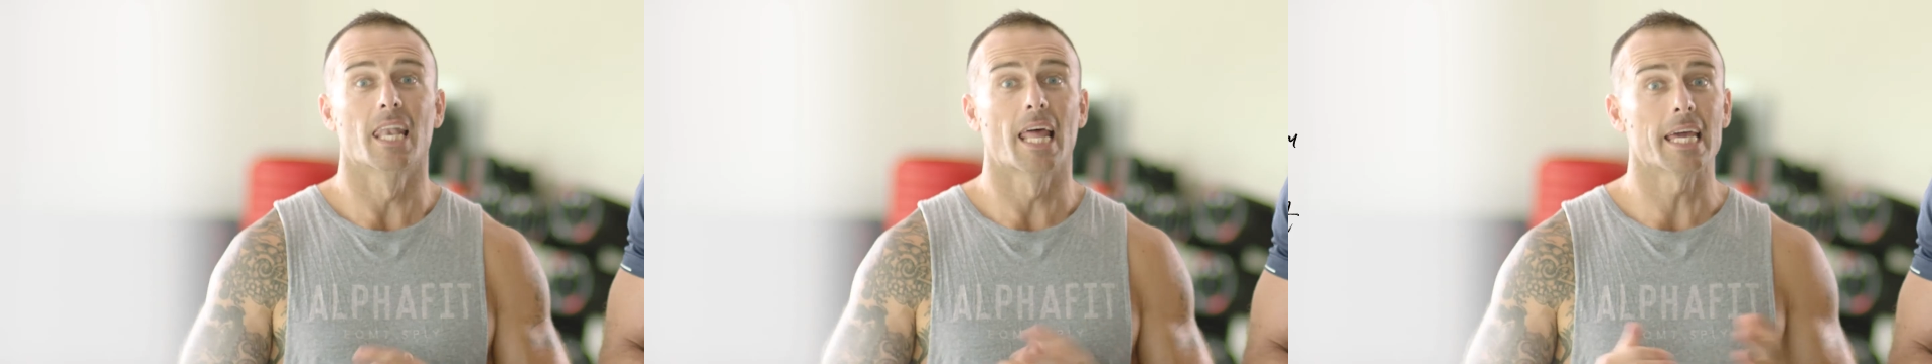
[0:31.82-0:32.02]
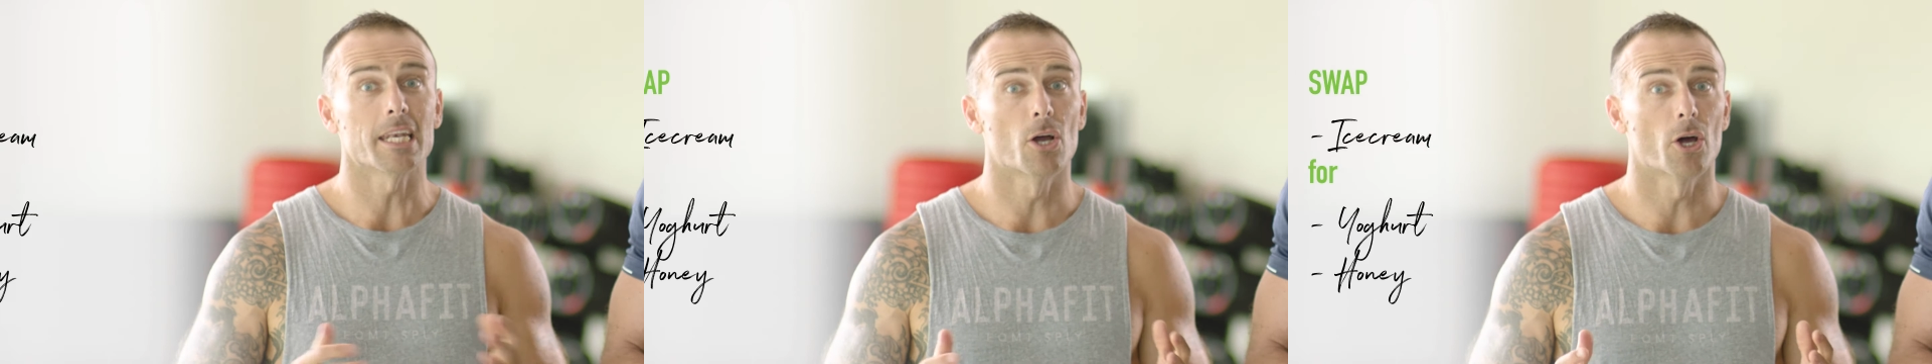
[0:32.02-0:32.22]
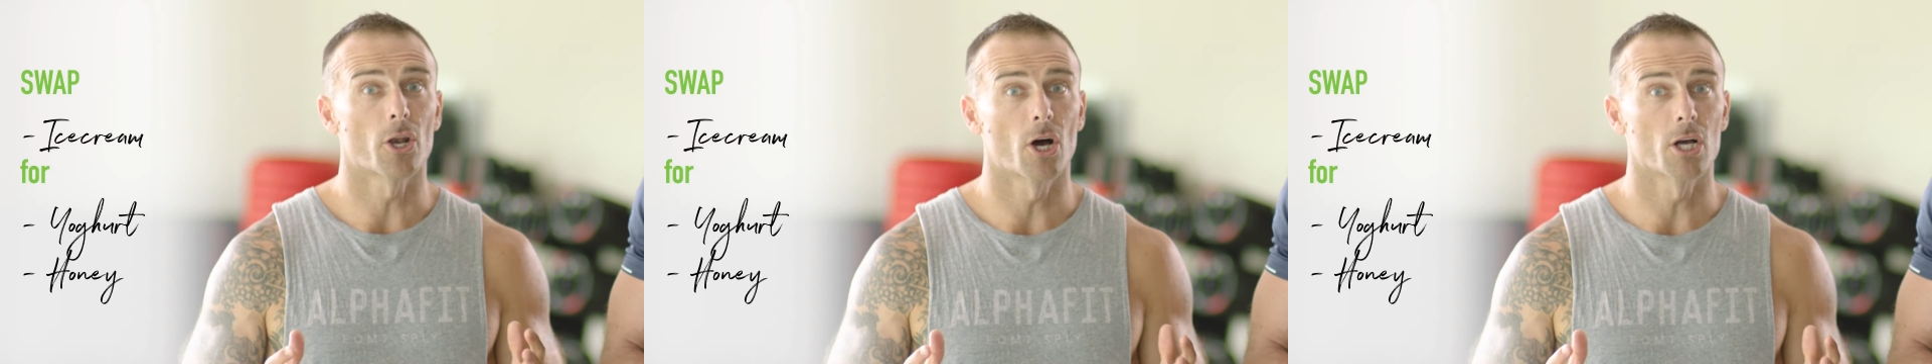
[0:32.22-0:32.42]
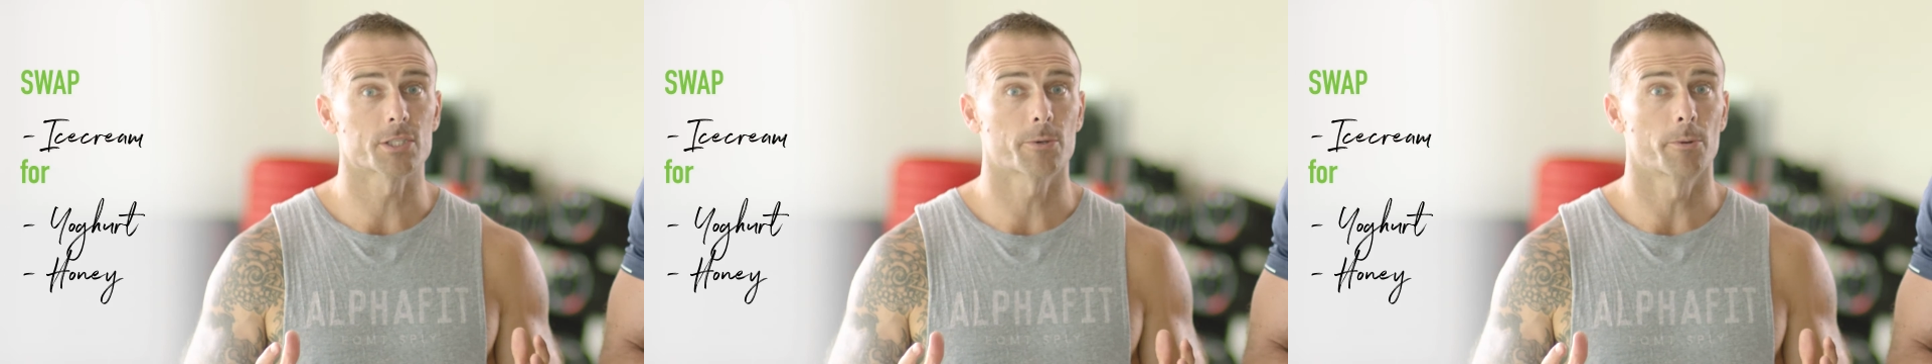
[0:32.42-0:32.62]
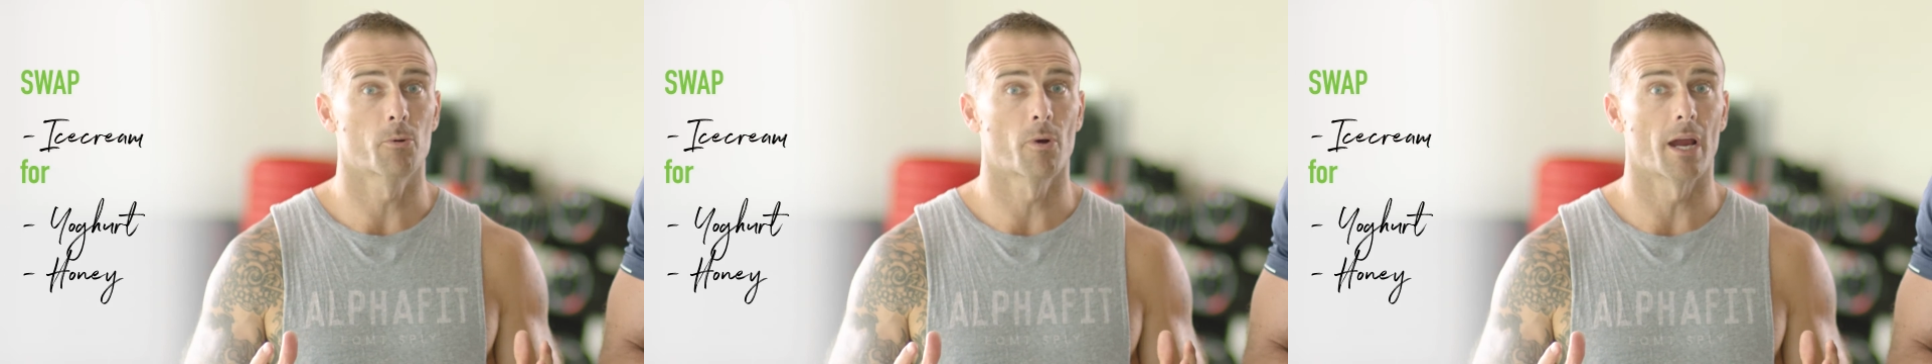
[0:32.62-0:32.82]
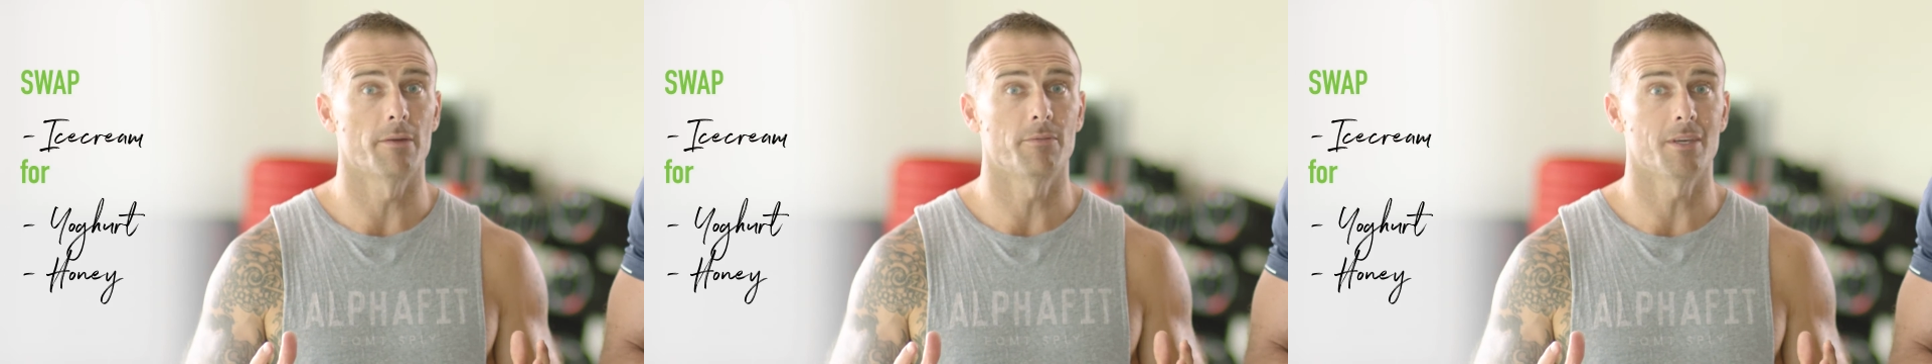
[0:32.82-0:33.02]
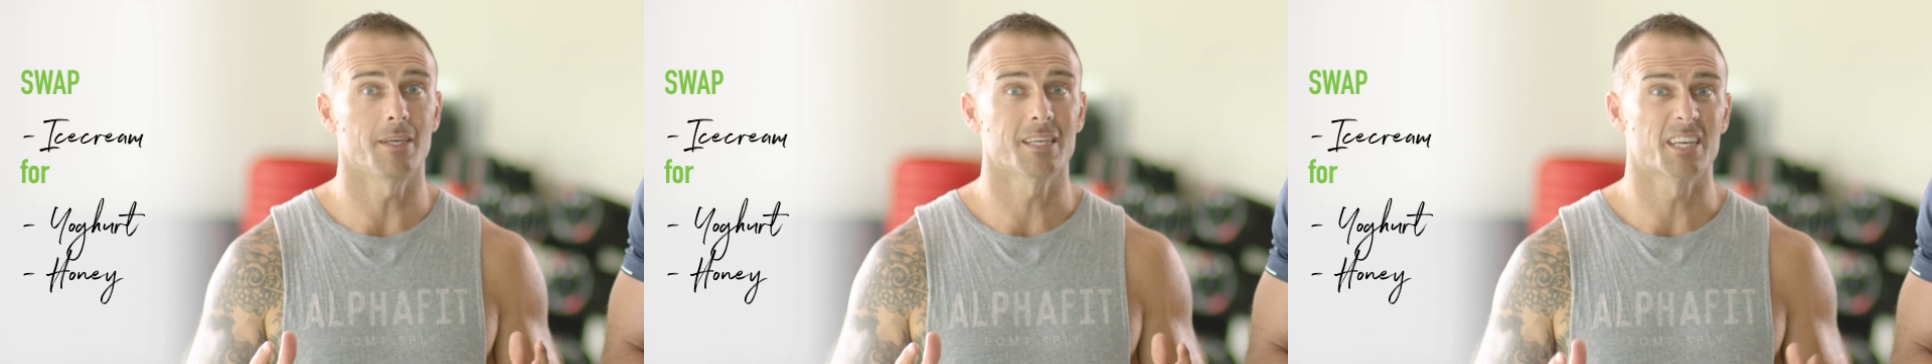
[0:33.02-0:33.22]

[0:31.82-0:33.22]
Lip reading: late-night ice cream craving